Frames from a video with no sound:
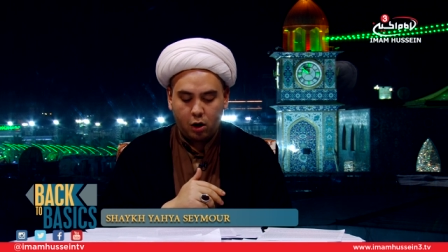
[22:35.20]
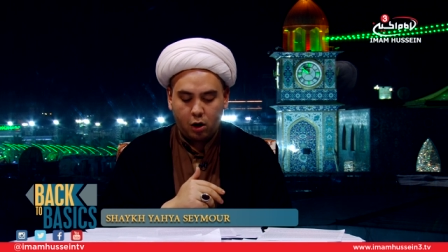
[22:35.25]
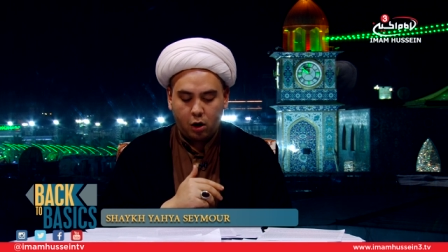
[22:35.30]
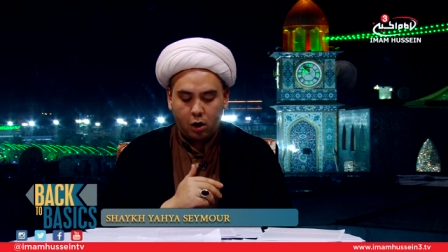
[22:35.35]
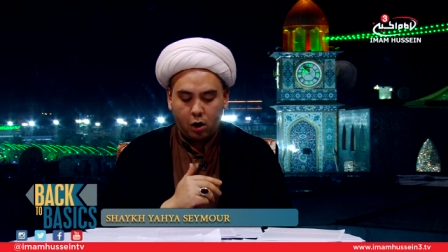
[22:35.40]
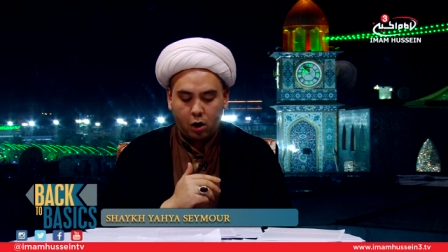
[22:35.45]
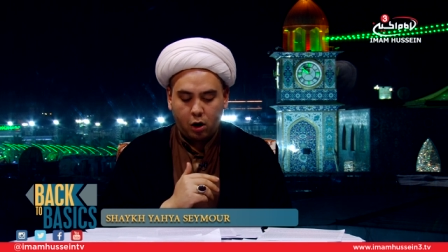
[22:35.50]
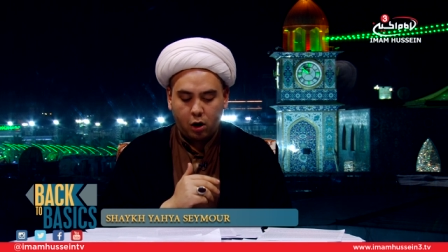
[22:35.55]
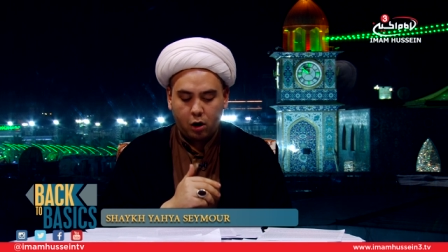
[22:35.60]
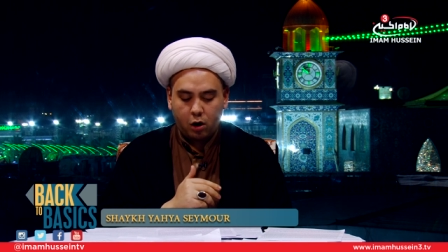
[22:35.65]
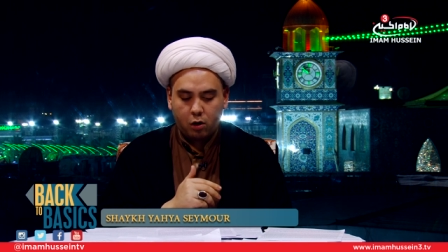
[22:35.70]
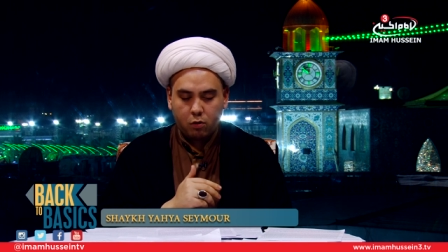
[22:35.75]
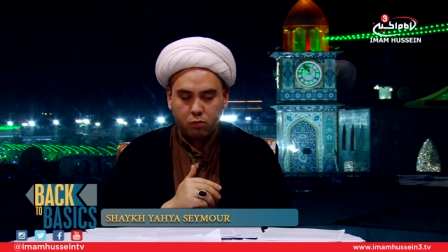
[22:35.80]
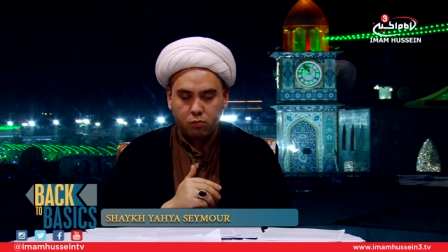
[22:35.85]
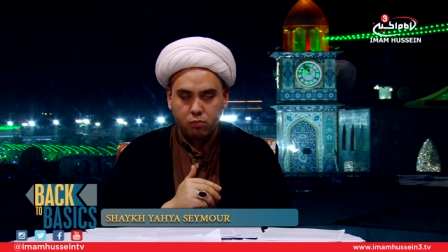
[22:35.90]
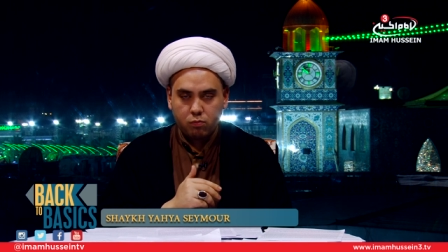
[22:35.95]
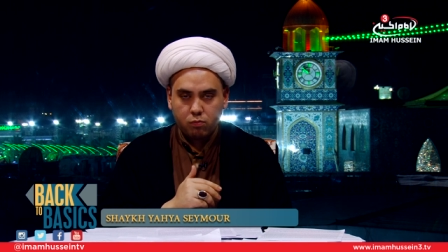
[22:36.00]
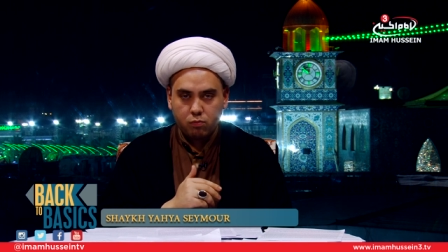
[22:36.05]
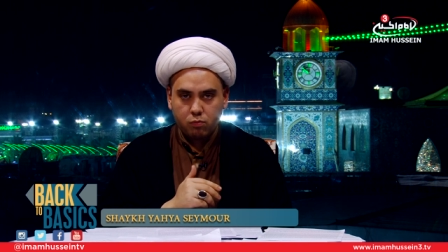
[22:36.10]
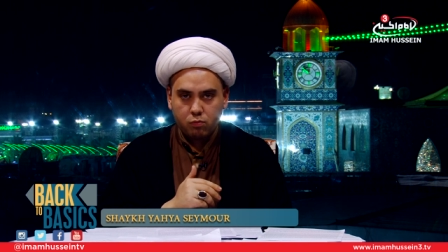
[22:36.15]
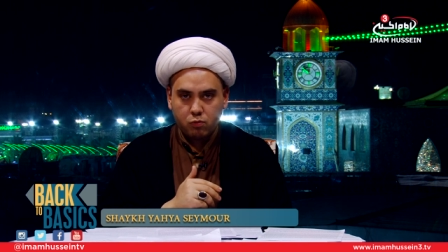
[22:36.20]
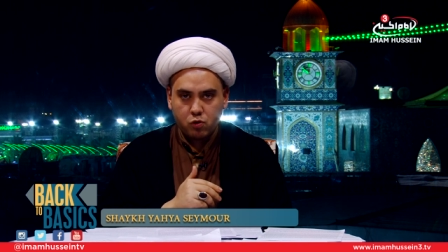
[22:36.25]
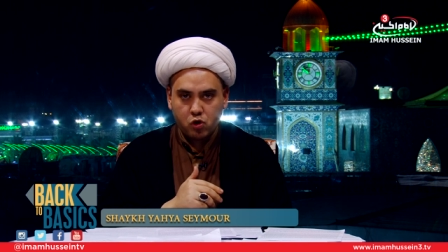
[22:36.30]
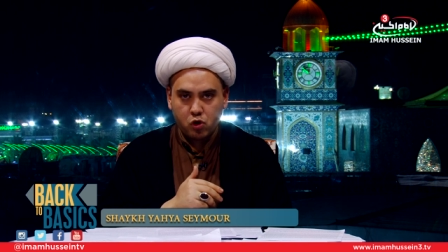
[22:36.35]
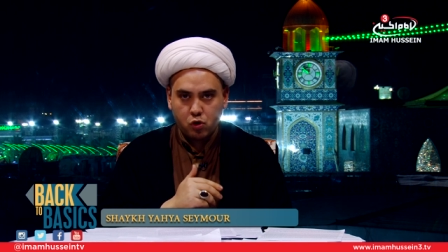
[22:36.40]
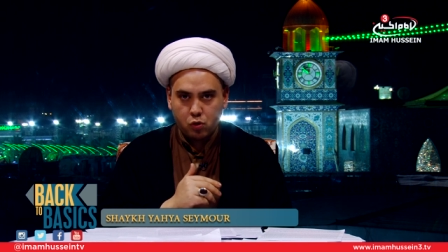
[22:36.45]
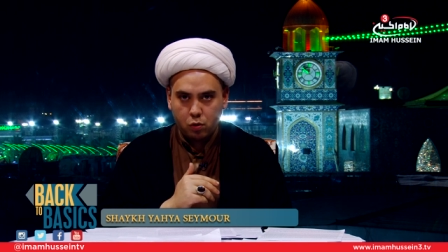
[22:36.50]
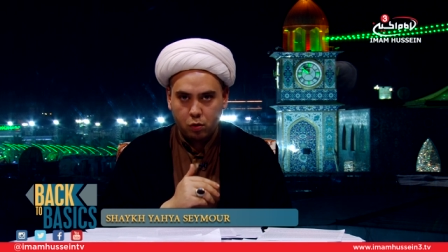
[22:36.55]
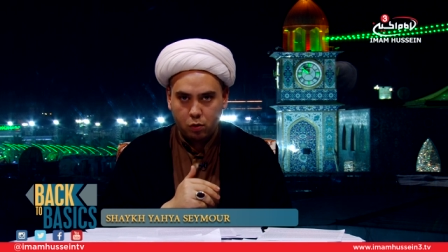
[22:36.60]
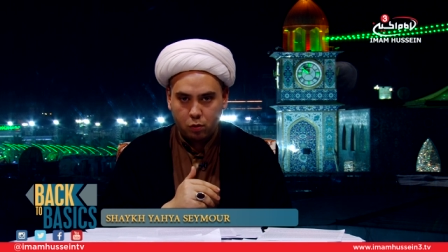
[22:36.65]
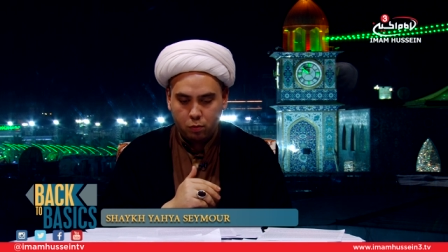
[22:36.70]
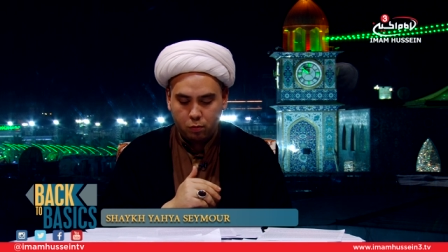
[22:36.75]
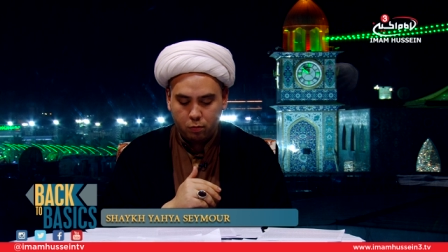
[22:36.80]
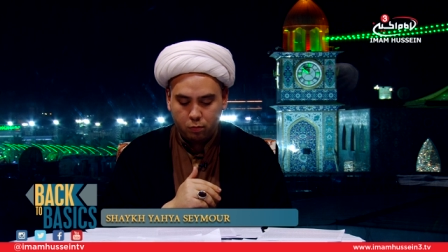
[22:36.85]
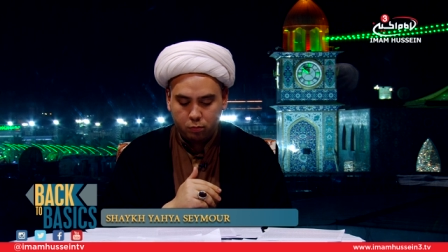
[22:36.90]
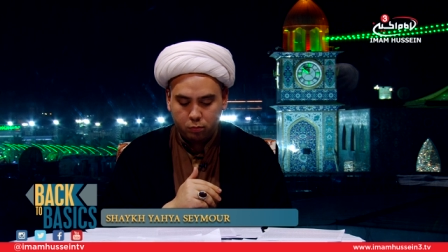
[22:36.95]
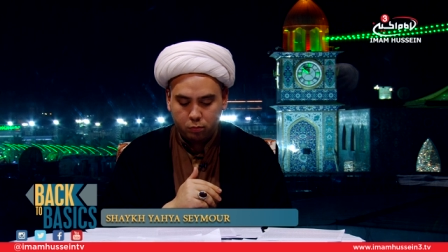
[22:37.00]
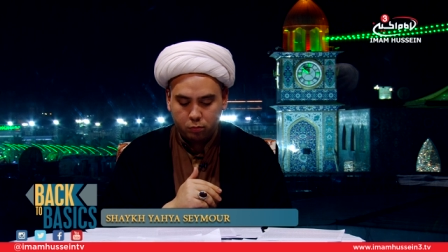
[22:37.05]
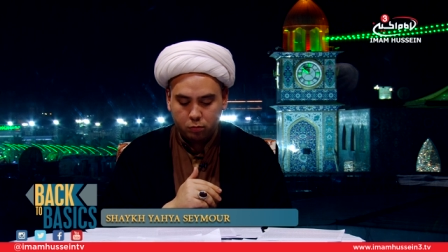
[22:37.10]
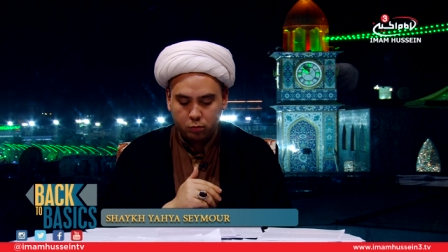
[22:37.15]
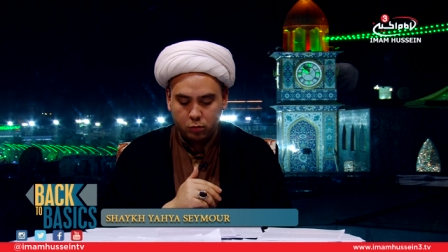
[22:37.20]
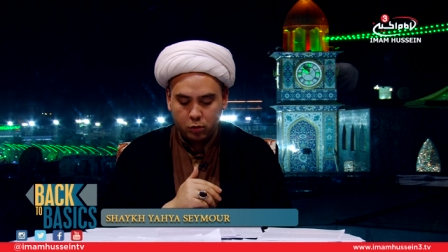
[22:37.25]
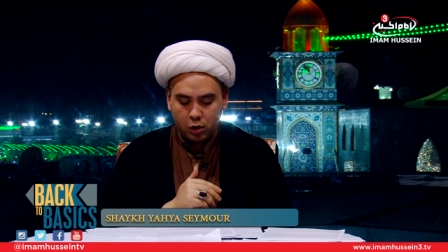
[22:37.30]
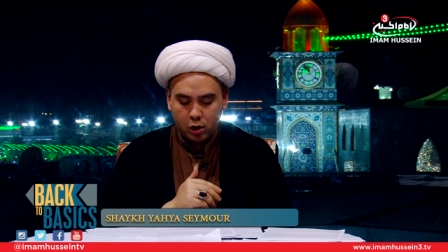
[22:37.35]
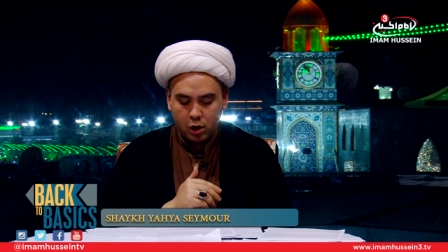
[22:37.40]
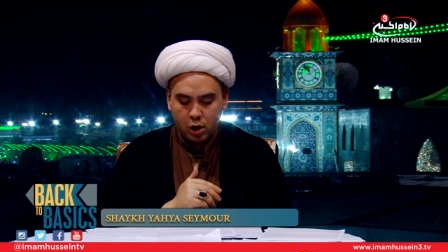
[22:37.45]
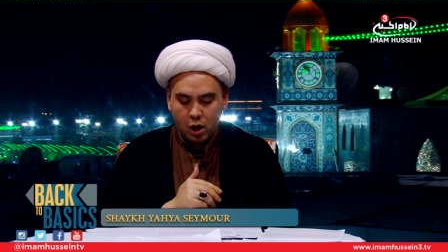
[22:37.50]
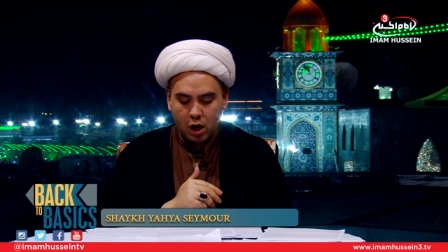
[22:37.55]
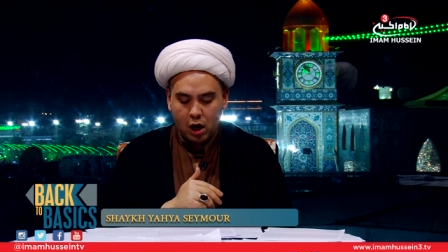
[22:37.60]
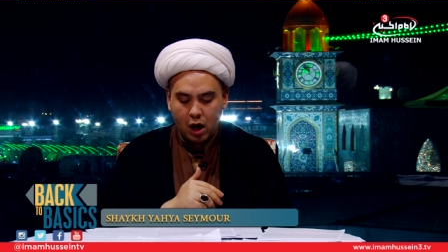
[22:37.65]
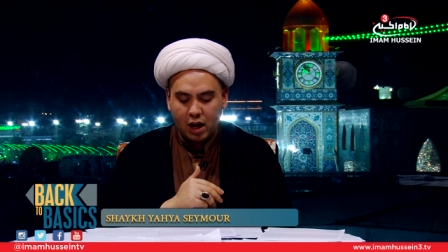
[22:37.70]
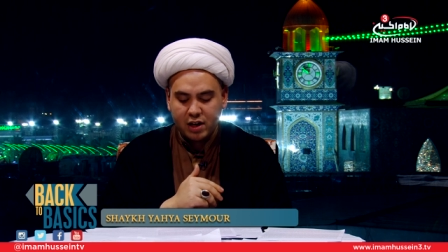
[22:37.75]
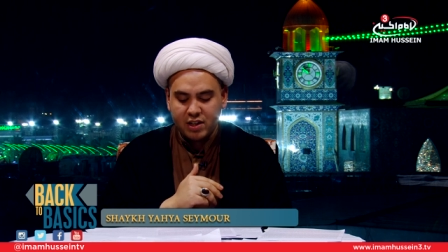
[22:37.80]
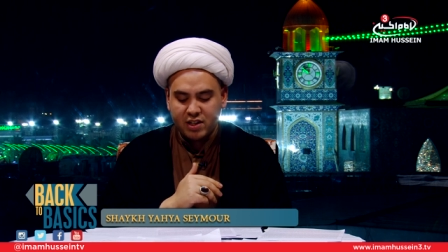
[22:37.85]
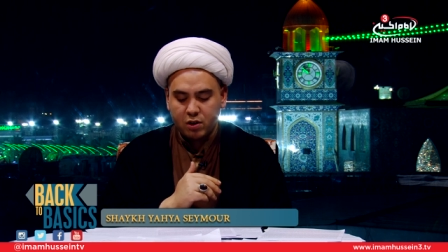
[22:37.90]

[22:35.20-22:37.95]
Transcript: are true, and